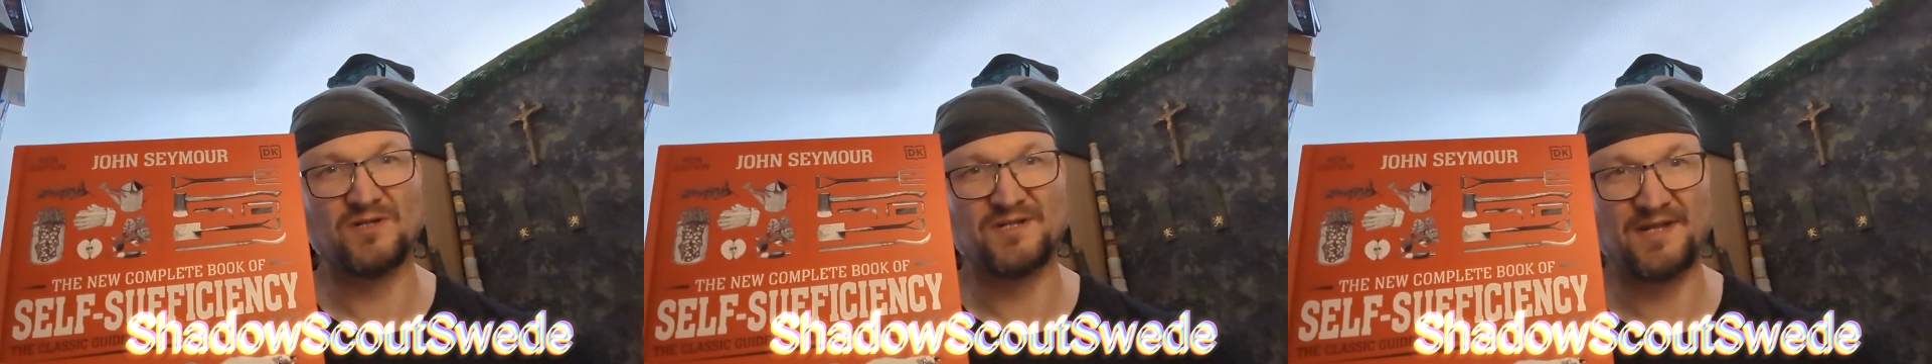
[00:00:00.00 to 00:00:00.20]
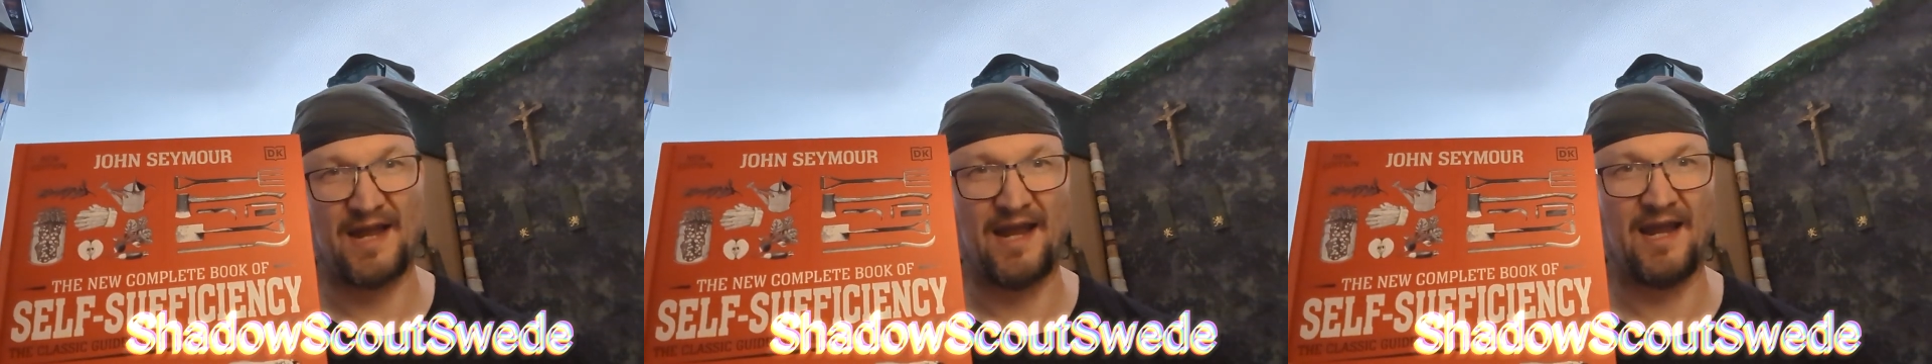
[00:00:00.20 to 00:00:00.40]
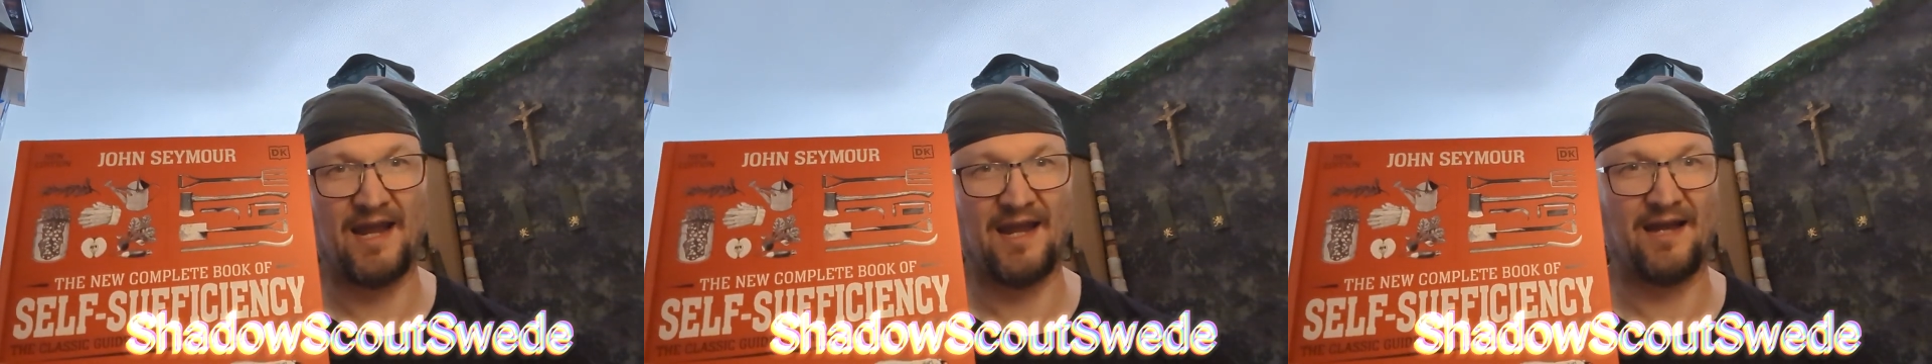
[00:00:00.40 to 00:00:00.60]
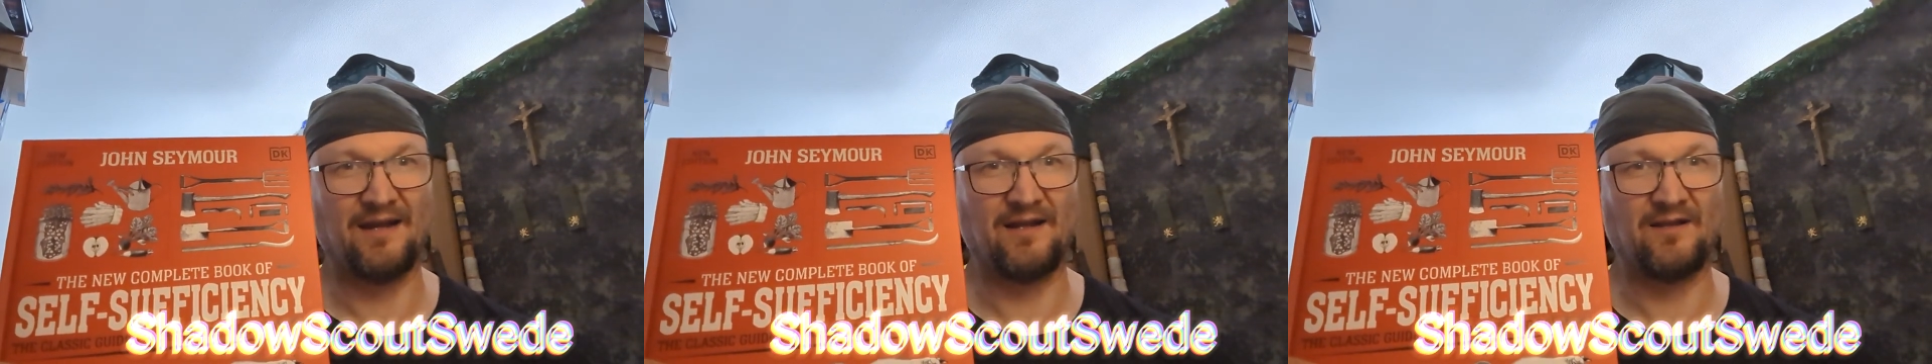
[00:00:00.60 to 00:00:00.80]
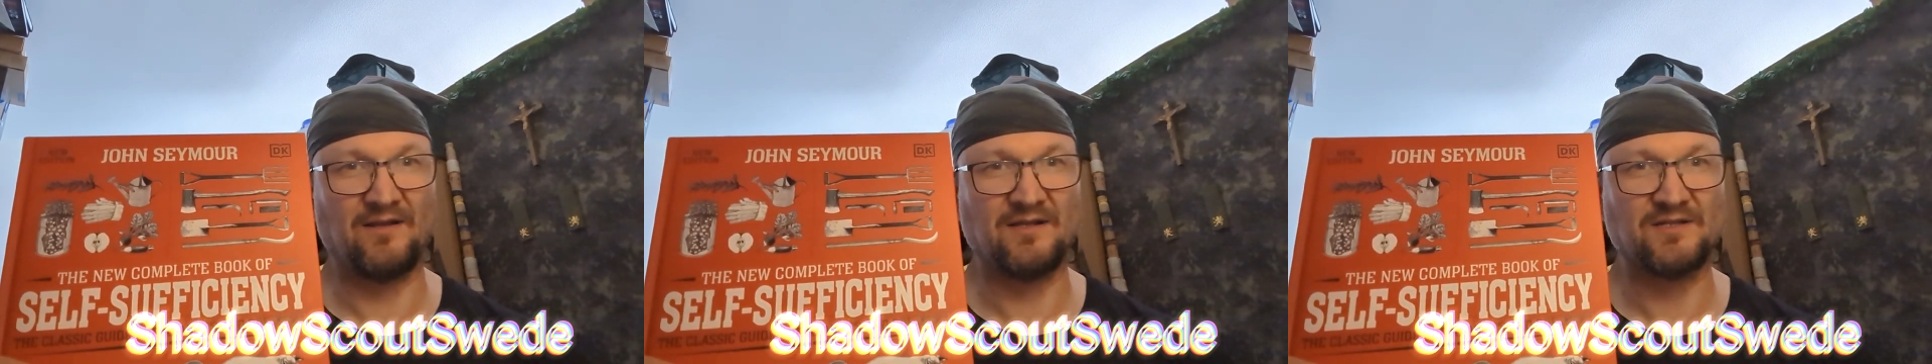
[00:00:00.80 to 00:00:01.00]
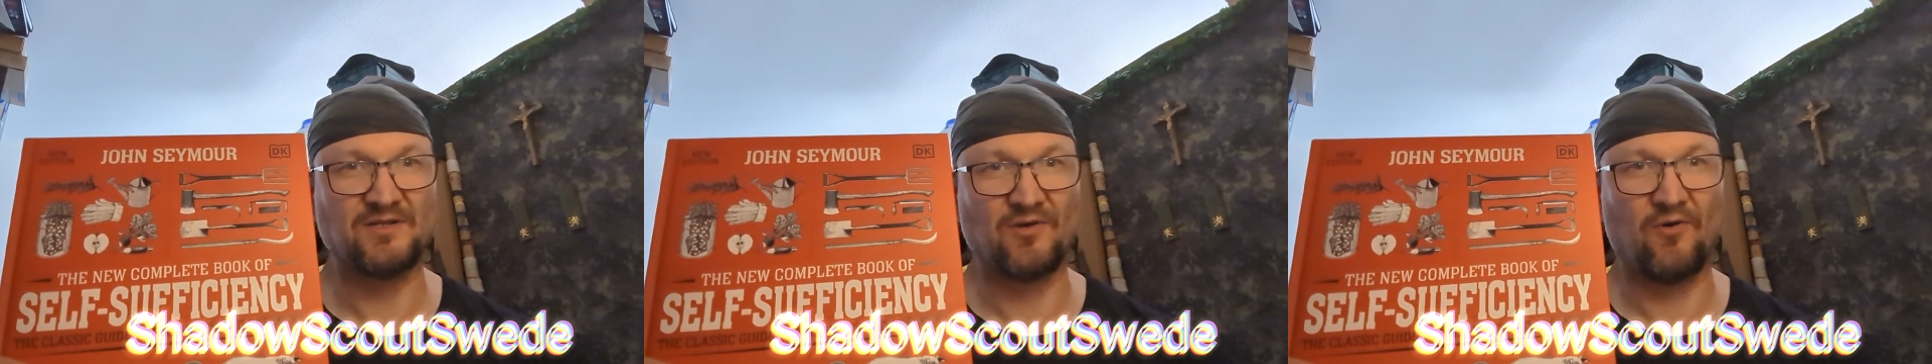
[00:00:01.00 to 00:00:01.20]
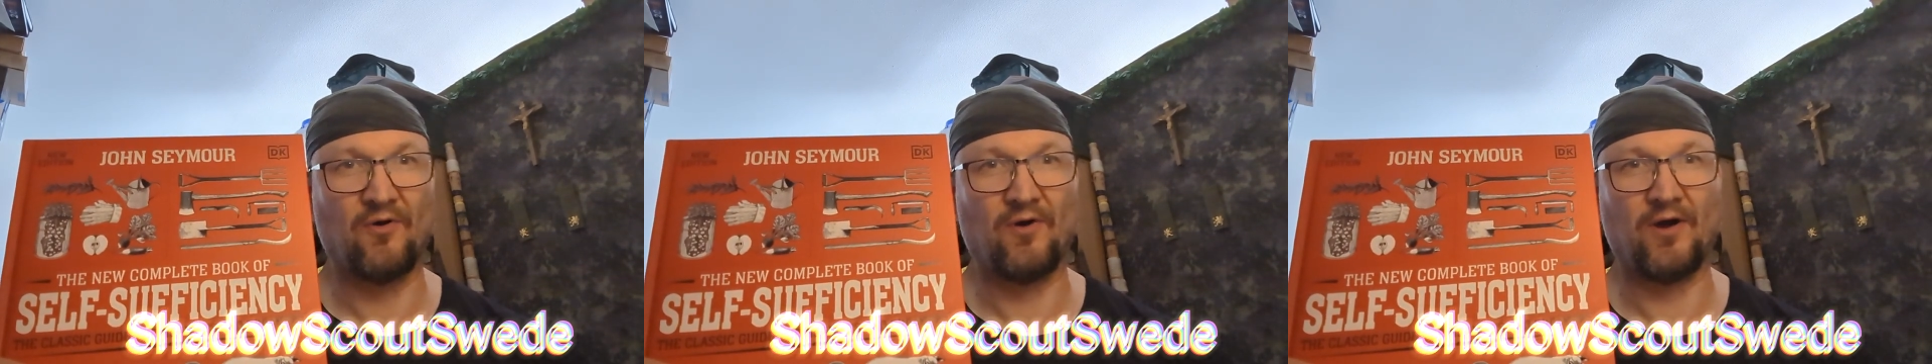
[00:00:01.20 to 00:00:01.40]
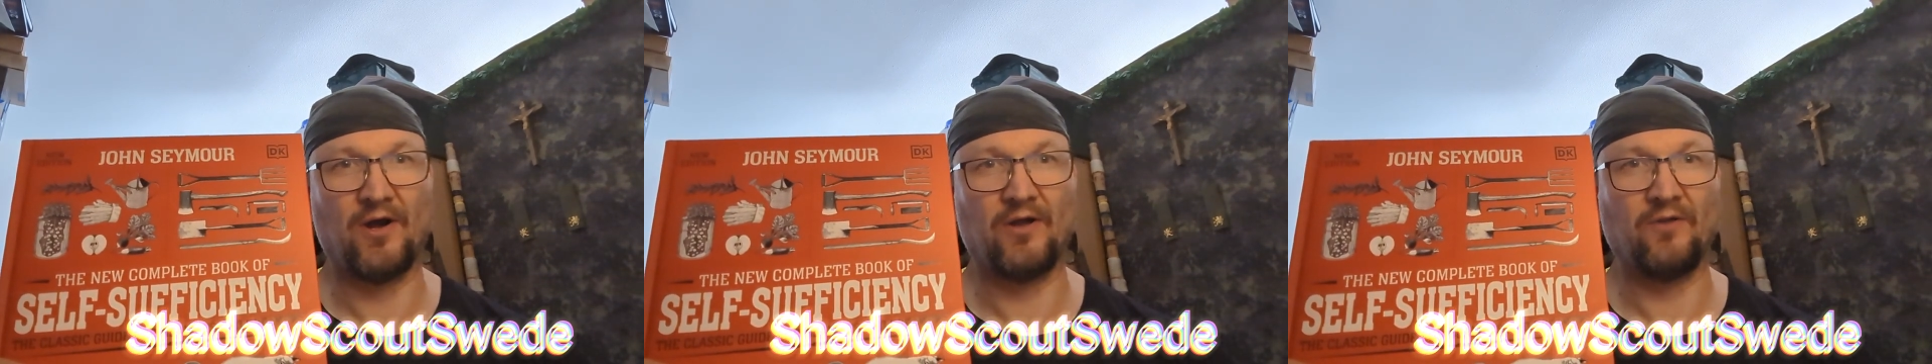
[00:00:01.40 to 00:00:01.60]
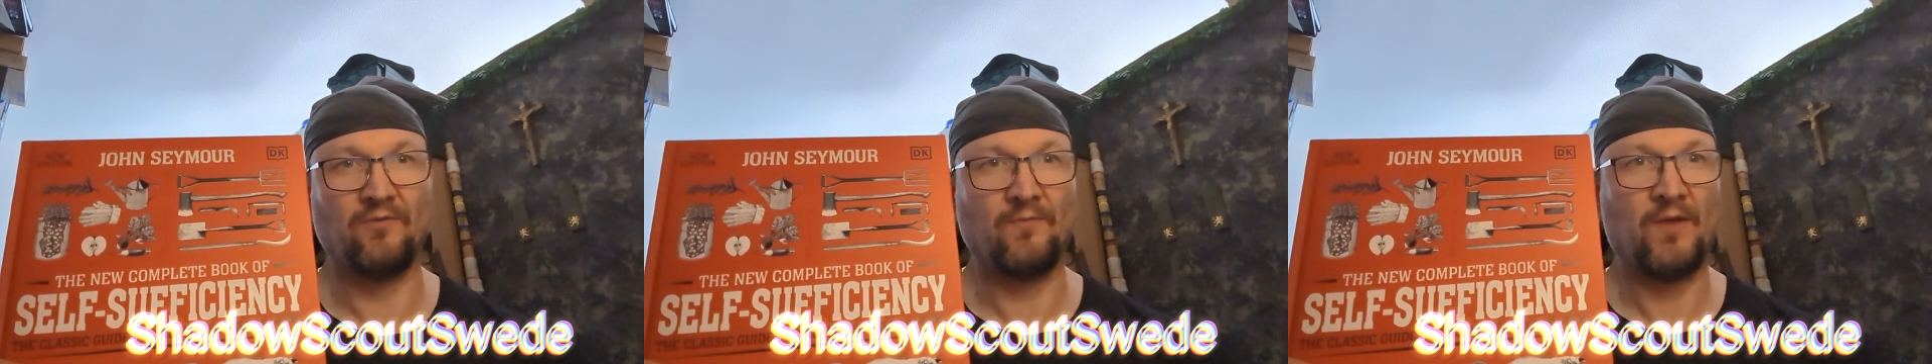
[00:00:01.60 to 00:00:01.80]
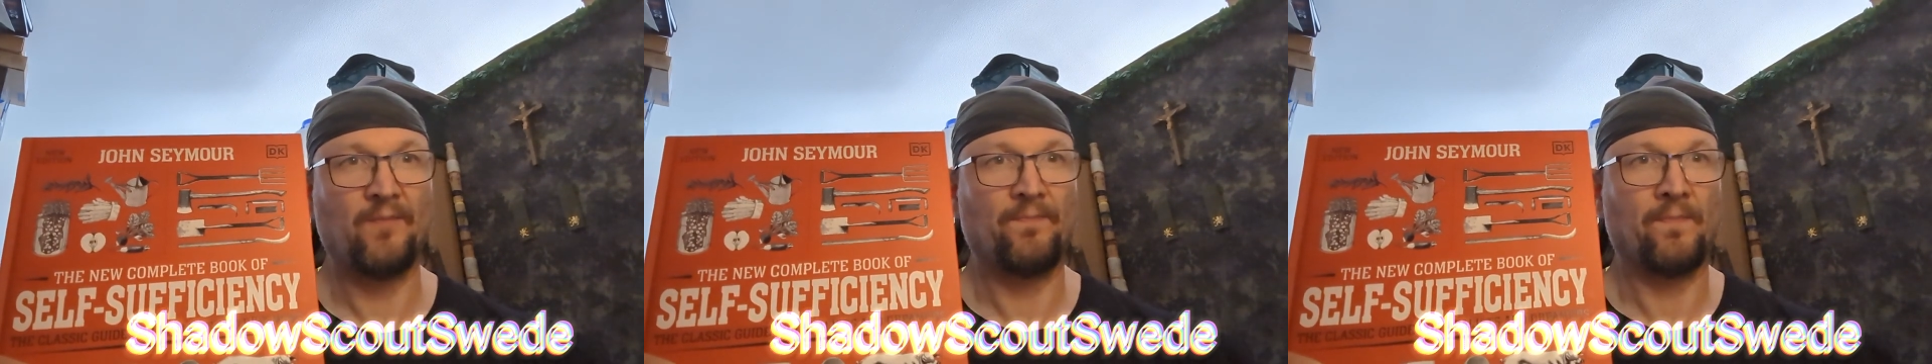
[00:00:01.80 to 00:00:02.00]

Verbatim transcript: sand in the soil,